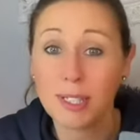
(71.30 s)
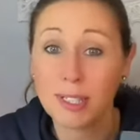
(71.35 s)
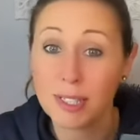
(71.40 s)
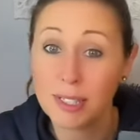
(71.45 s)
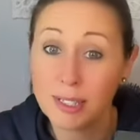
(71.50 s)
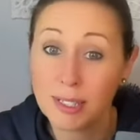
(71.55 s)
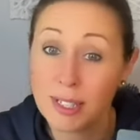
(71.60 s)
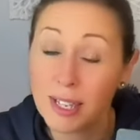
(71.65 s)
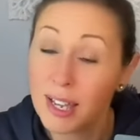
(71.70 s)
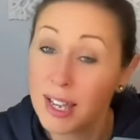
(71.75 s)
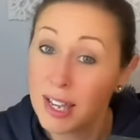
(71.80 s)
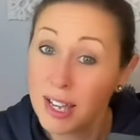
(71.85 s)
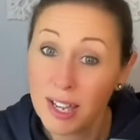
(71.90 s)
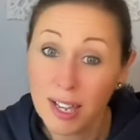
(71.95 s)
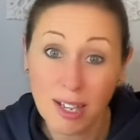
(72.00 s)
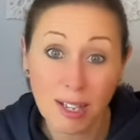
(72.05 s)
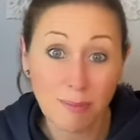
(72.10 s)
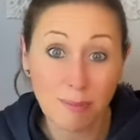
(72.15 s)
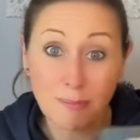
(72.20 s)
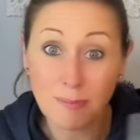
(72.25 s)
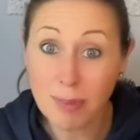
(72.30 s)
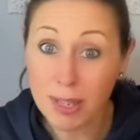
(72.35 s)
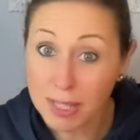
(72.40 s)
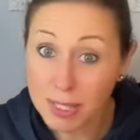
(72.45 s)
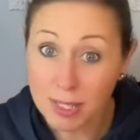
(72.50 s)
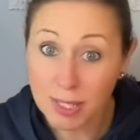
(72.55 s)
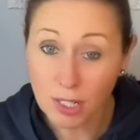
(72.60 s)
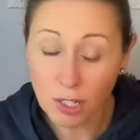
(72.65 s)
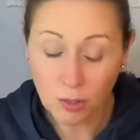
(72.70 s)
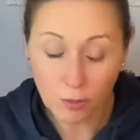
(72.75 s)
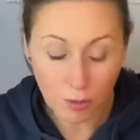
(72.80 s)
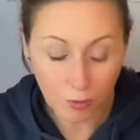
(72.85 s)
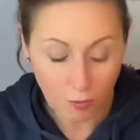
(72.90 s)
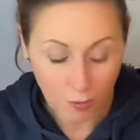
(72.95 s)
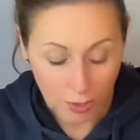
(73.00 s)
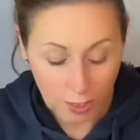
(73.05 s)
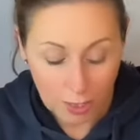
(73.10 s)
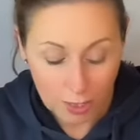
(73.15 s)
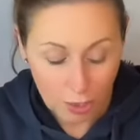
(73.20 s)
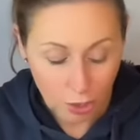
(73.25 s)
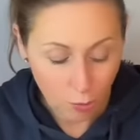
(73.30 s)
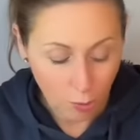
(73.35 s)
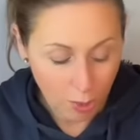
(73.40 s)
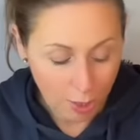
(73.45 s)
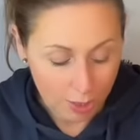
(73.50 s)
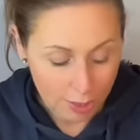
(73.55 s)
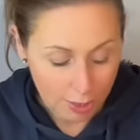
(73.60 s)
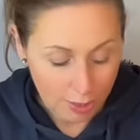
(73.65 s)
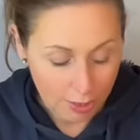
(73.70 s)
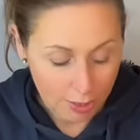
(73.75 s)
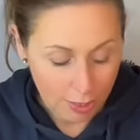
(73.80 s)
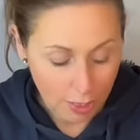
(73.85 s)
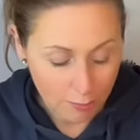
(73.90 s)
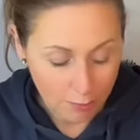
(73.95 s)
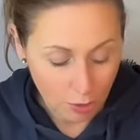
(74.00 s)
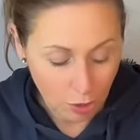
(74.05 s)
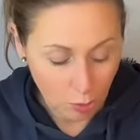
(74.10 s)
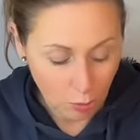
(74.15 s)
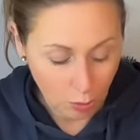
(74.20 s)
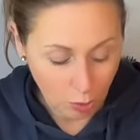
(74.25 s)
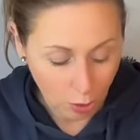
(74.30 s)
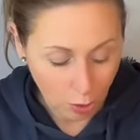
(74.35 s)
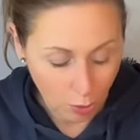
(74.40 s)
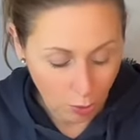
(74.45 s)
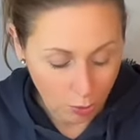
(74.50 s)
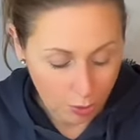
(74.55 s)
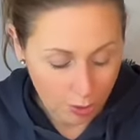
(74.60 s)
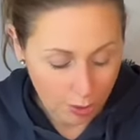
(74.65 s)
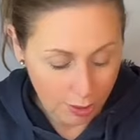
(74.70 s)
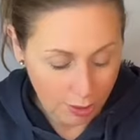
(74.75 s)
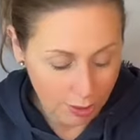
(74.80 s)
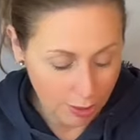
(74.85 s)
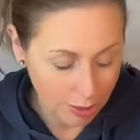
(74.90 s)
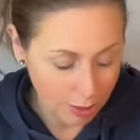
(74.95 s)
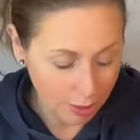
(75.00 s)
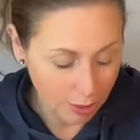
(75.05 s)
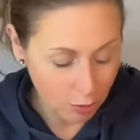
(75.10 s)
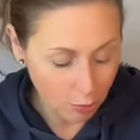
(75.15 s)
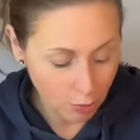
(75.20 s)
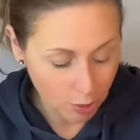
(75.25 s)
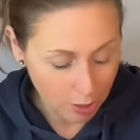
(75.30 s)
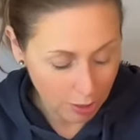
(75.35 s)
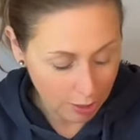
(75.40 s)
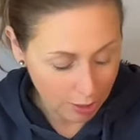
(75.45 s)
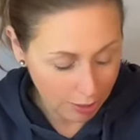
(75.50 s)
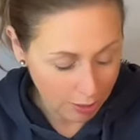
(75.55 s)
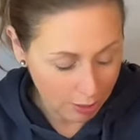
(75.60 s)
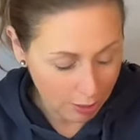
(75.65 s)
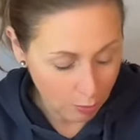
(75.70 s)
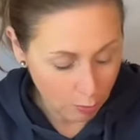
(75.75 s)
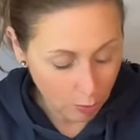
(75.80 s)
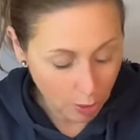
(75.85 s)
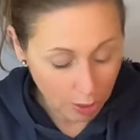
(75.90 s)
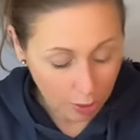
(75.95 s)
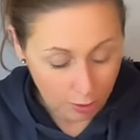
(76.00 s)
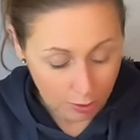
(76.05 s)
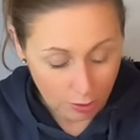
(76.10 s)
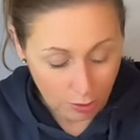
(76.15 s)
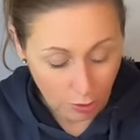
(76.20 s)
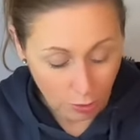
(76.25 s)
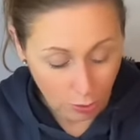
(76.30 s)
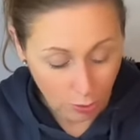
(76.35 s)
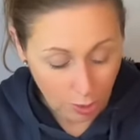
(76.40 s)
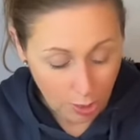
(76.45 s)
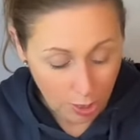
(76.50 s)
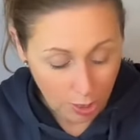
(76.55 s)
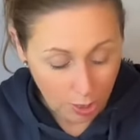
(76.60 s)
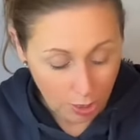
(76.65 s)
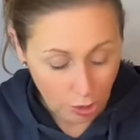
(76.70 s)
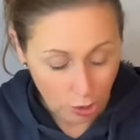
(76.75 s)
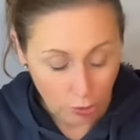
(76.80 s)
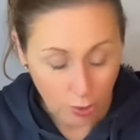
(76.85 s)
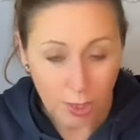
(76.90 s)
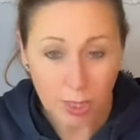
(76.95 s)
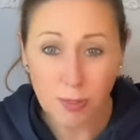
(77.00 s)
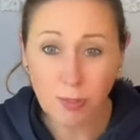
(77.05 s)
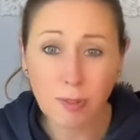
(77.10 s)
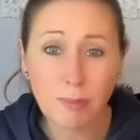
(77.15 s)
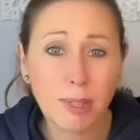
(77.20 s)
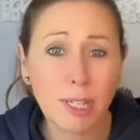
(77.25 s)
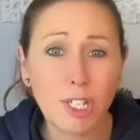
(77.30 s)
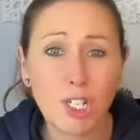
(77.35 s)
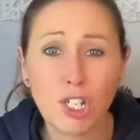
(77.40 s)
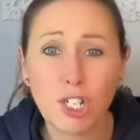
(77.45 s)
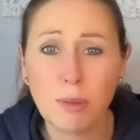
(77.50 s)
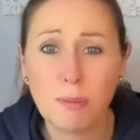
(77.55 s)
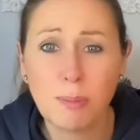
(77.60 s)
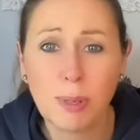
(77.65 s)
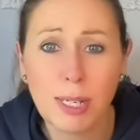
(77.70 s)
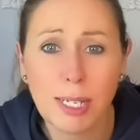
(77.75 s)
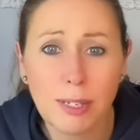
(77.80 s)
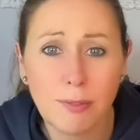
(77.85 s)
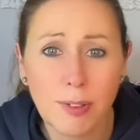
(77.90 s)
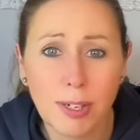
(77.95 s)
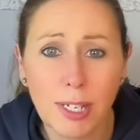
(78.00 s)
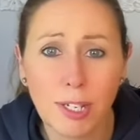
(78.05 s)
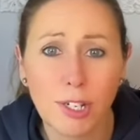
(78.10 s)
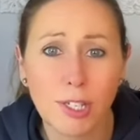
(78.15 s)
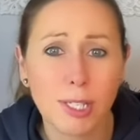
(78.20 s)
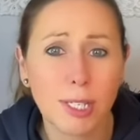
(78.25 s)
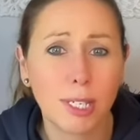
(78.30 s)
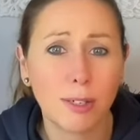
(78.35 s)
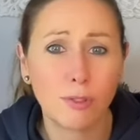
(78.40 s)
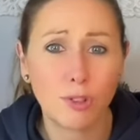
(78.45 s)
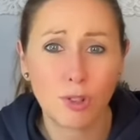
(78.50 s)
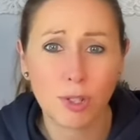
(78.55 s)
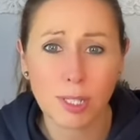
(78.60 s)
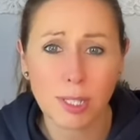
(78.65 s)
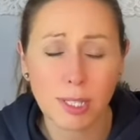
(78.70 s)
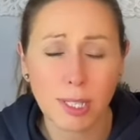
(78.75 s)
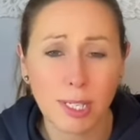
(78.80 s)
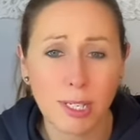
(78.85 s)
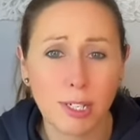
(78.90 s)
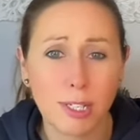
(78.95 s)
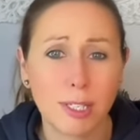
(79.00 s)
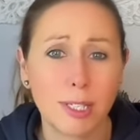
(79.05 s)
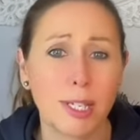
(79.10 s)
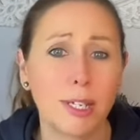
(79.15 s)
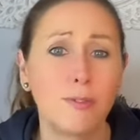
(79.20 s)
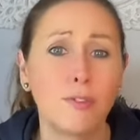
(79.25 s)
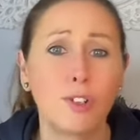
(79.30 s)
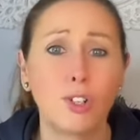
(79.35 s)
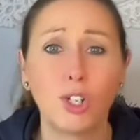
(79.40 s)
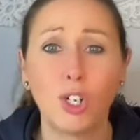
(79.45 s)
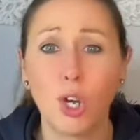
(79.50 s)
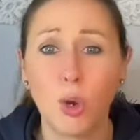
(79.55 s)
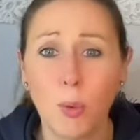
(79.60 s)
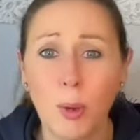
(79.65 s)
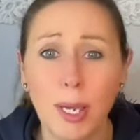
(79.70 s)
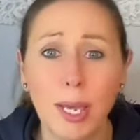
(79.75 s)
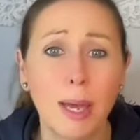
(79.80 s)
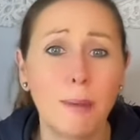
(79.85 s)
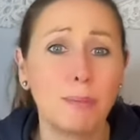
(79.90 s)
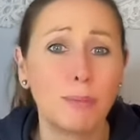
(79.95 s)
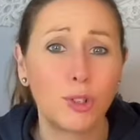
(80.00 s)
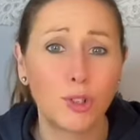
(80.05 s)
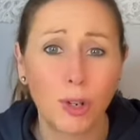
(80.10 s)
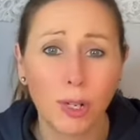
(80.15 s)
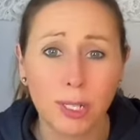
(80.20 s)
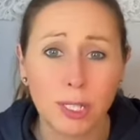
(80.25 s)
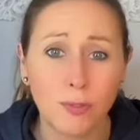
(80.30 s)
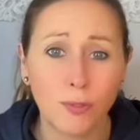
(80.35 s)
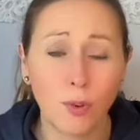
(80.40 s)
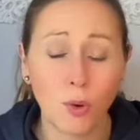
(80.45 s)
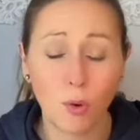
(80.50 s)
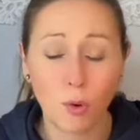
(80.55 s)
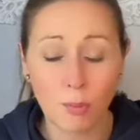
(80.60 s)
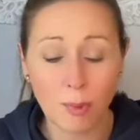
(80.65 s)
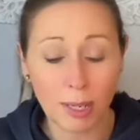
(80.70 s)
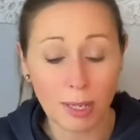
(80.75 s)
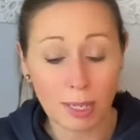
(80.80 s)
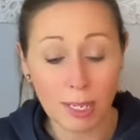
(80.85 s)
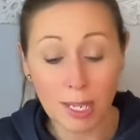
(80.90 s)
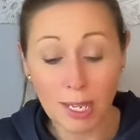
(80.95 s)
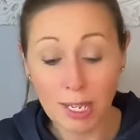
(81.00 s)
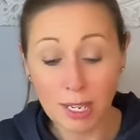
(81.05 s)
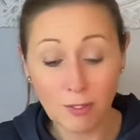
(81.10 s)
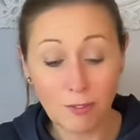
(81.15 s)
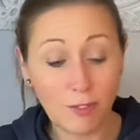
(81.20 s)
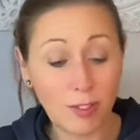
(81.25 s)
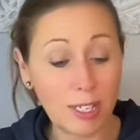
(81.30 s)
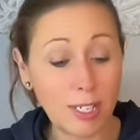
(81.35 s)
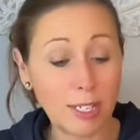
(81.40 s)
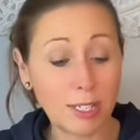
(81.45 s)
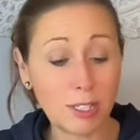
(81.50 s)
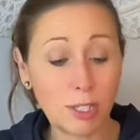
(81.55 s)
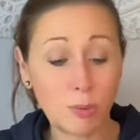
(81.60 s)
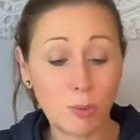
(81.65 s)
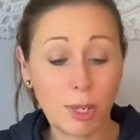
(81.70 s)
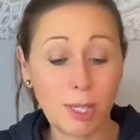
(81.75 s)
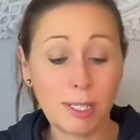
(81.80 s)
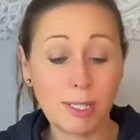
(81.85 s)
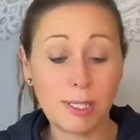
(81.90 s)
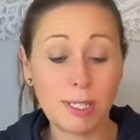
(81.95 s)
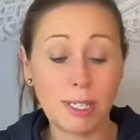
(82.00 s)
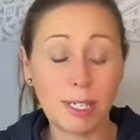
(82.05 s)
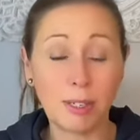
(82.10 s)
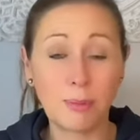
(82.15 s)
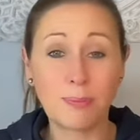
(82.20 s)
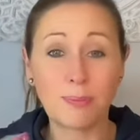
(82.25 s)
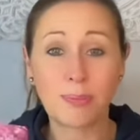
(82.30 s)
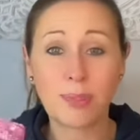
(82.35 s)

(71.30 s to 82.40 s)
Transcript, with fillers: This message of the phoenix rising is coming through a lot in today's readings as well so transformation believing in yourself trusting in yourself glowing up transforming phoenix rising